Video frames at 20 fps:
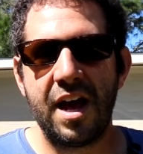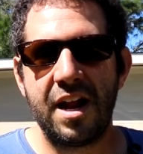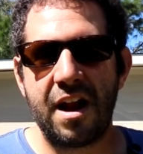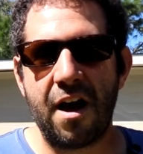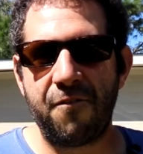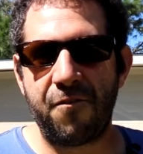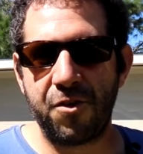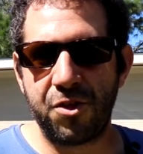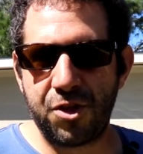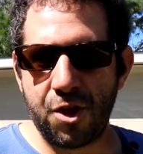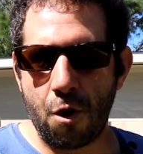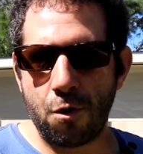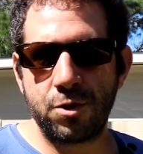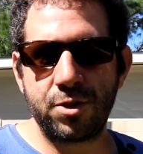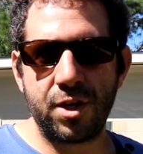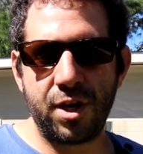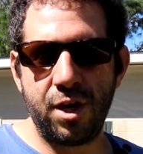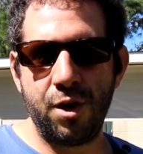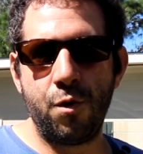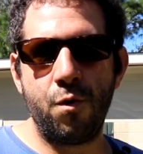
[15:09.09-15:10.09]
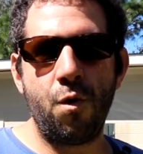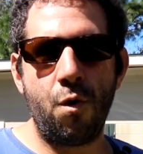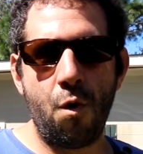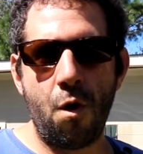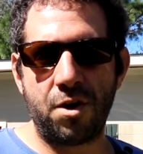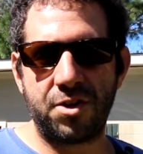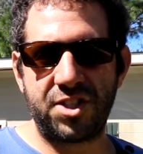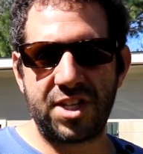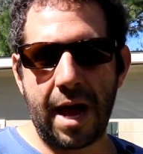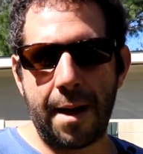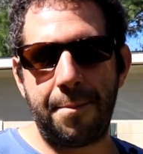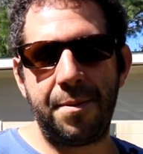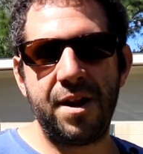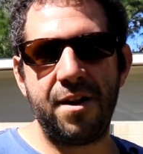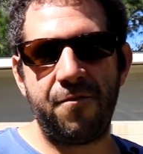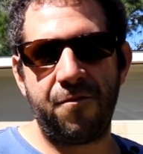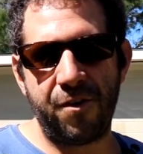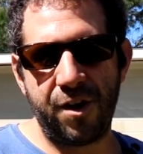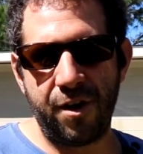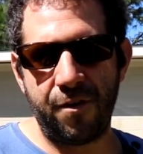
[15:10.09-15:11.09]
Now, for those of you who are stopping
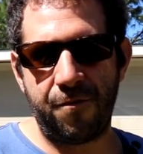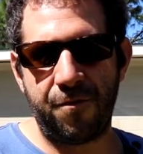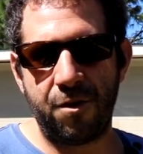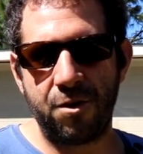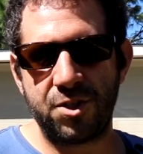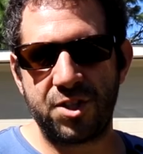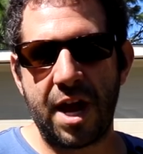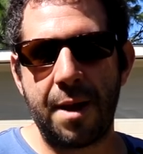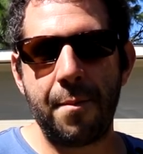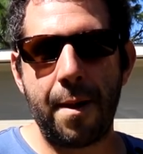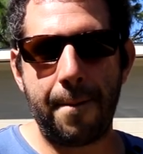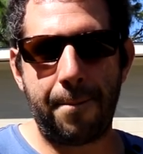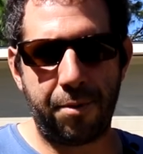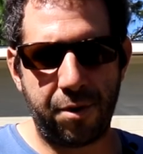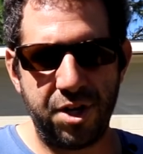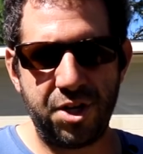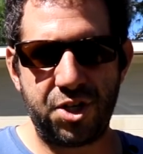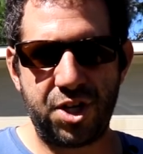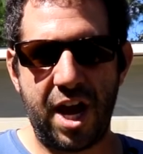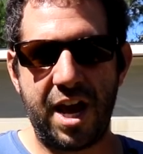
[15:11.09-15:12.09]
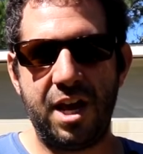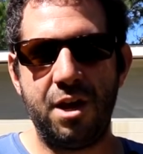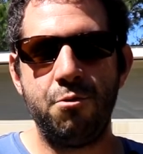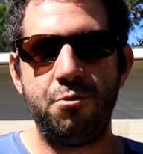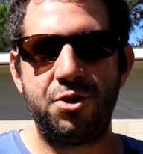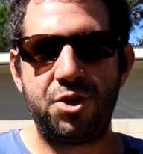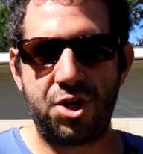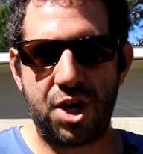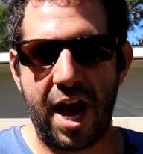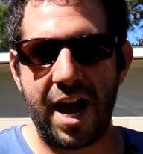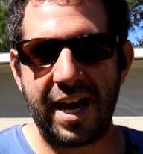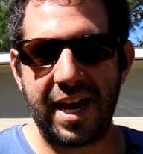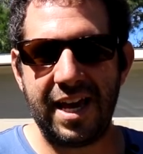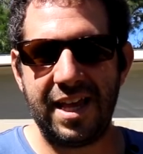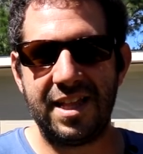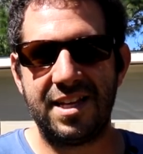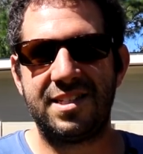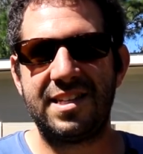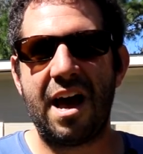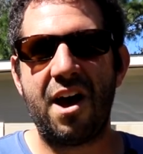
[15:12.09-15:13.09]
in for your first time, I appreciate you
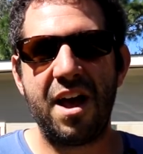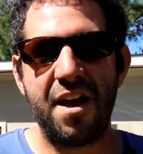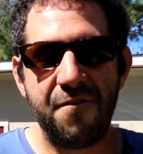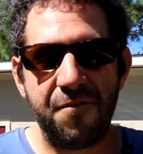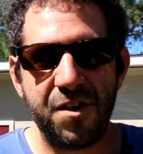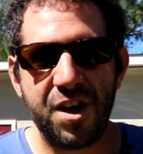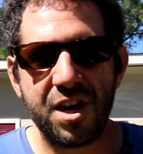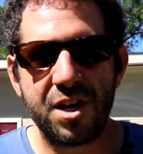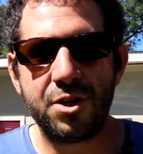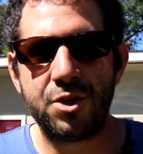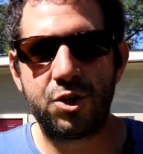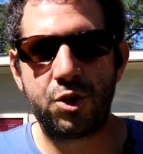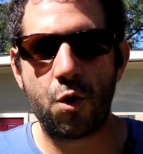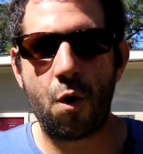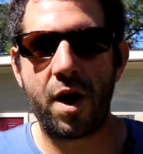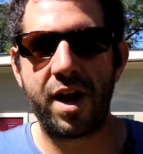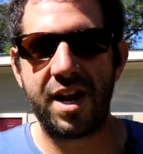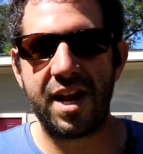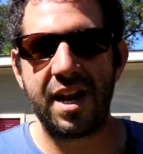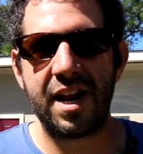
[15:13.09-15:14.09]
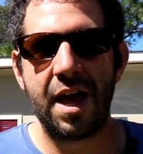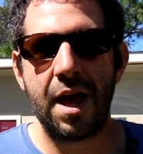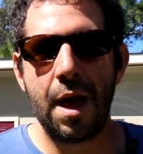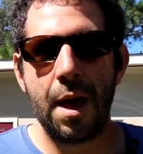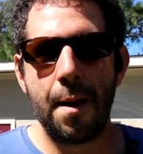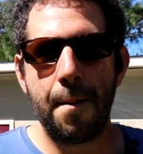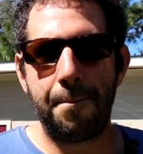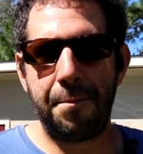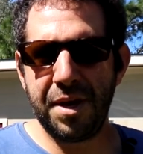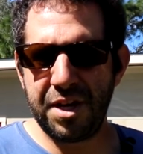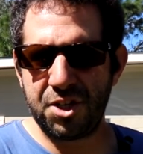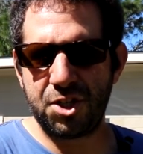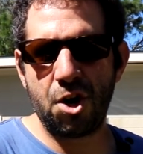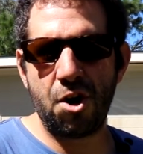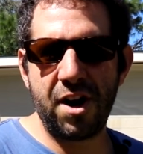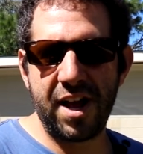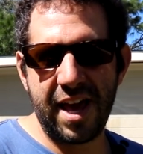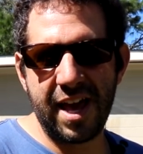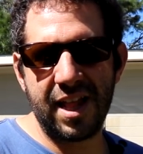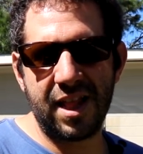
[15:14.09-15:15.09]
checking this out. If you enjoyed it, be sure
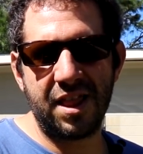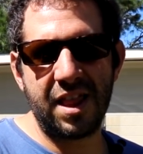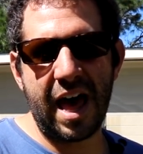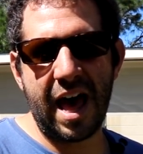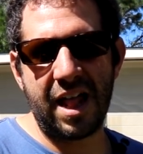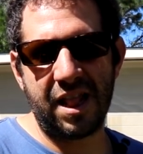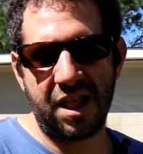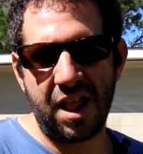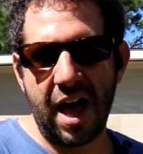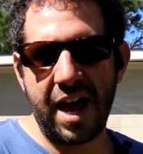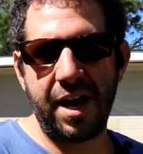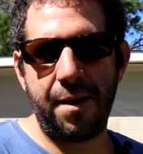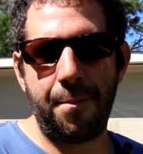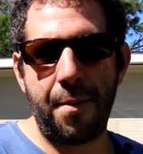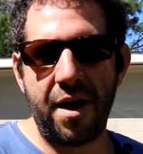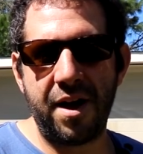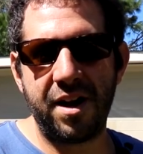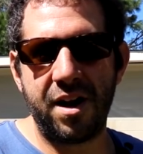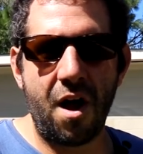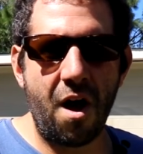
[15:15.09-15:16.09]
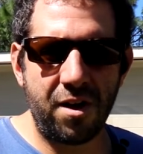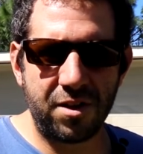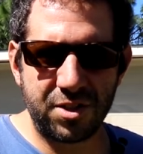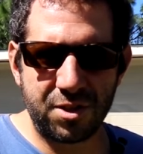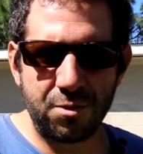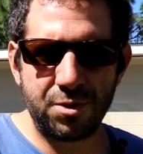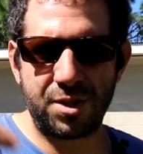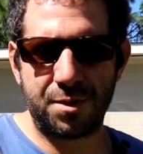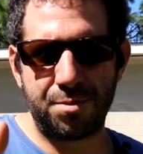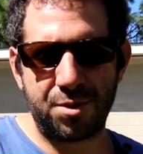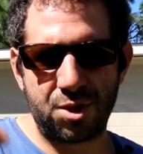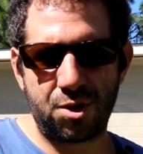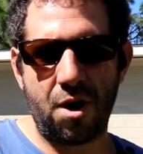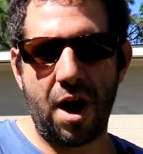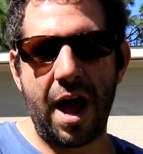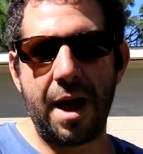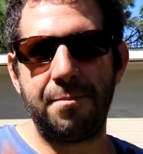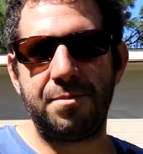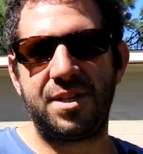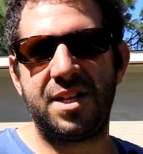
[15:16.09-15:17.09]
to hit that like button. Also,
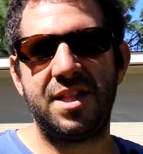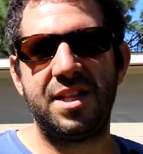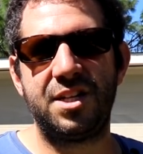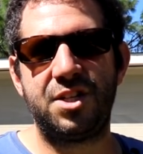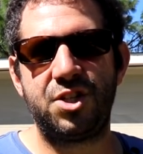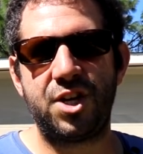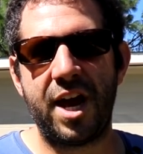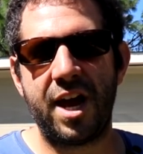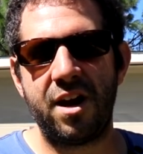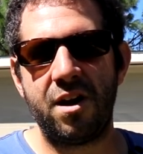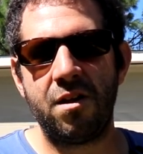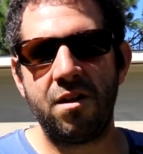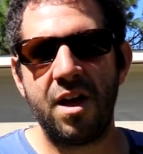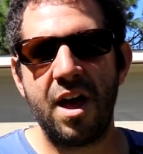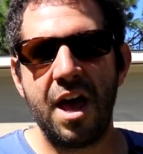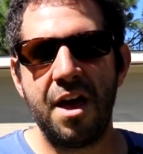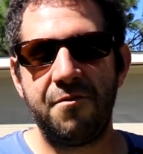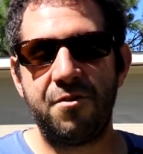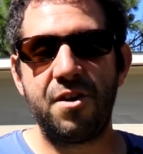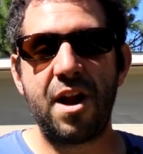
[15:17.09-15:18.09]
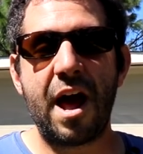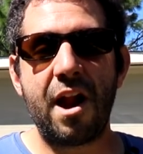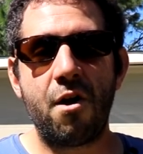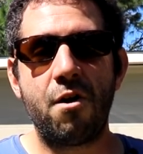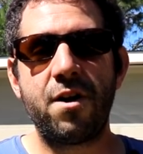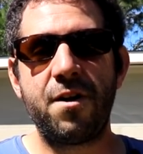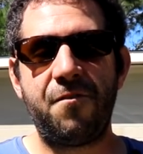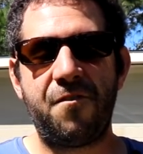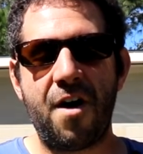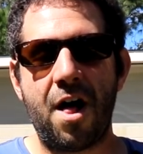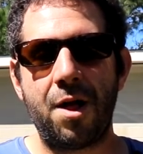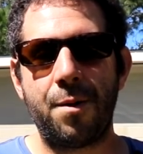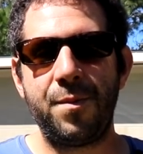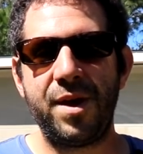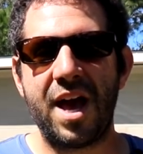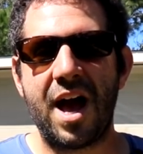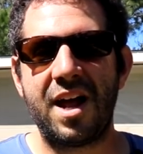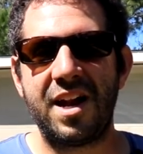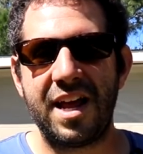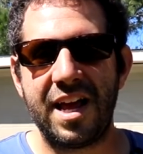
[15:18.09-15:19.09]
subscribe to the channel. If you're not already following
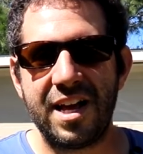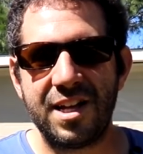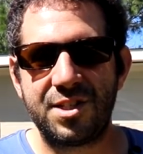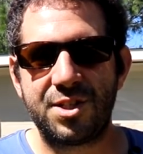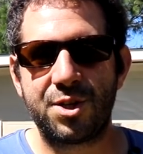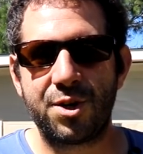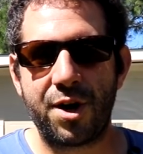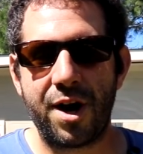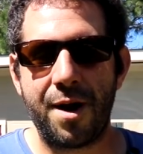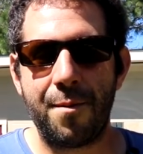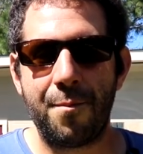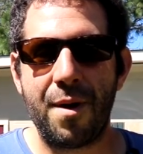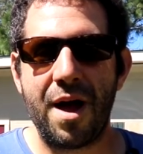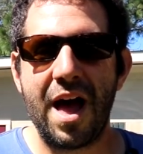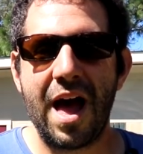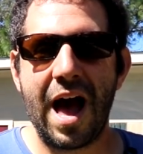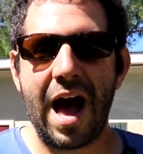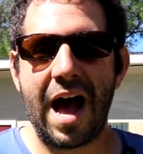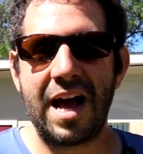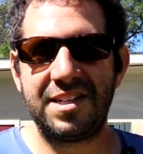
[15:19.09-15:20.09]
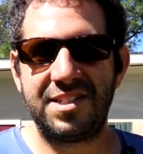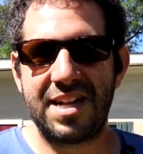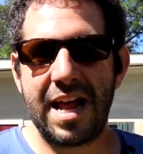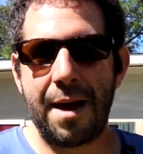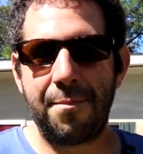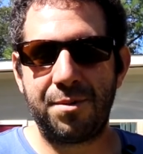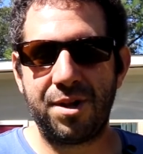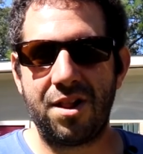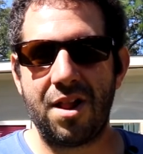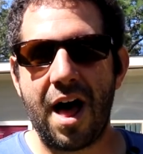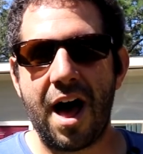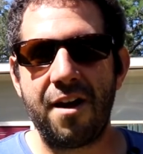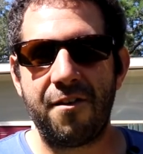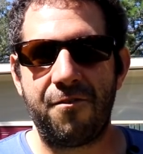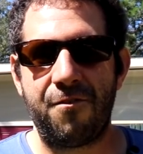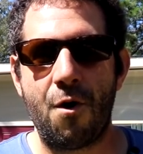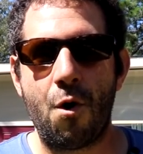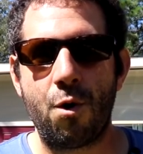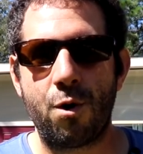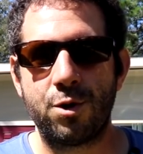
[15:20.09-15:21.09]
me on Instagram, I snapped a lot of
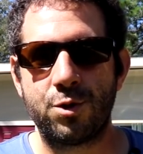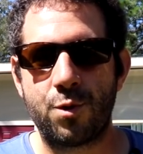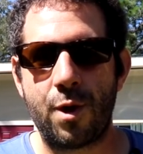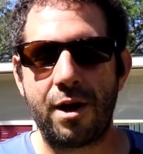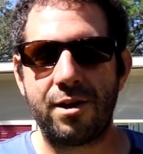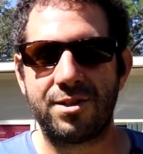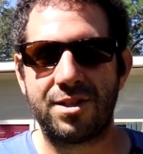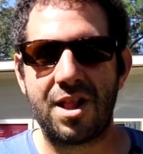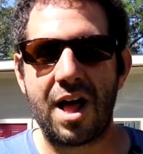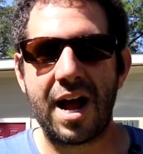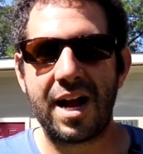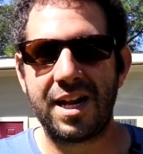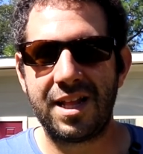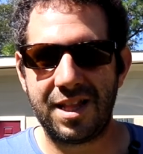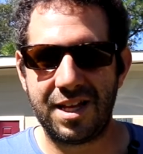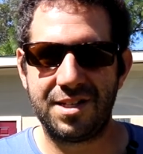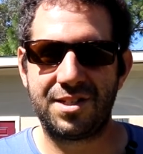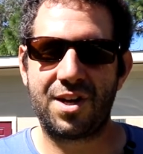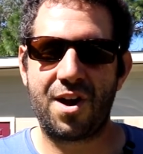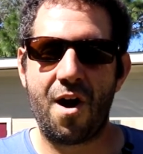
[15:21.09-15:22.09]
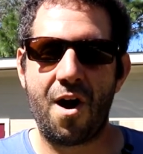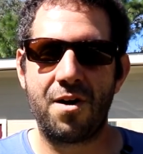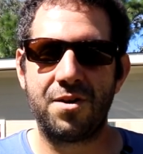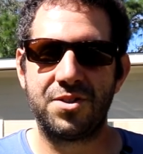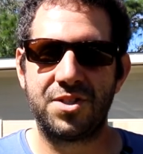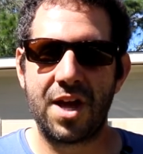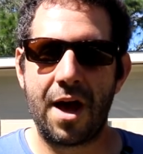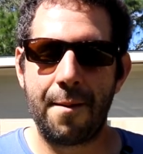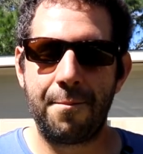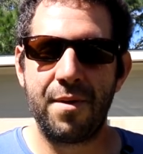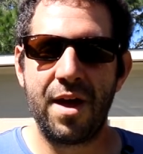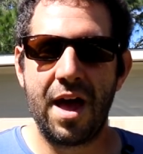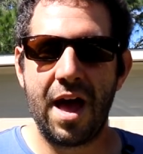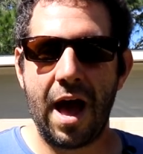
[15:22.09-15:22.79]
photos while I was lining these cars up.